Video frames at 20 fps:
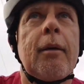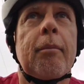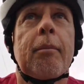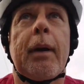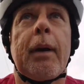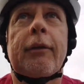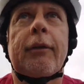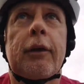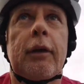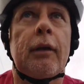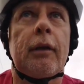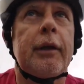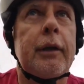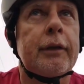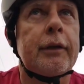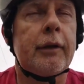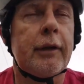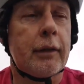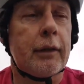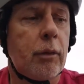
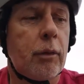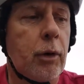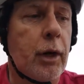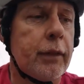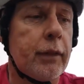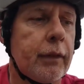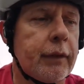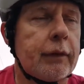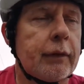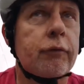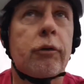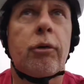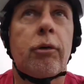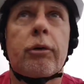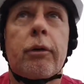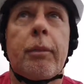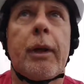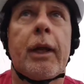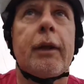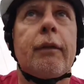masculinity in the way that they've
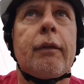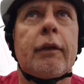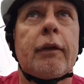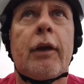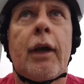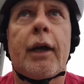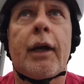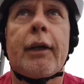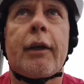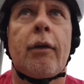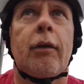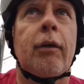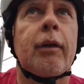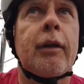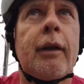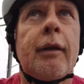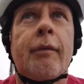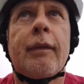talked about in this article,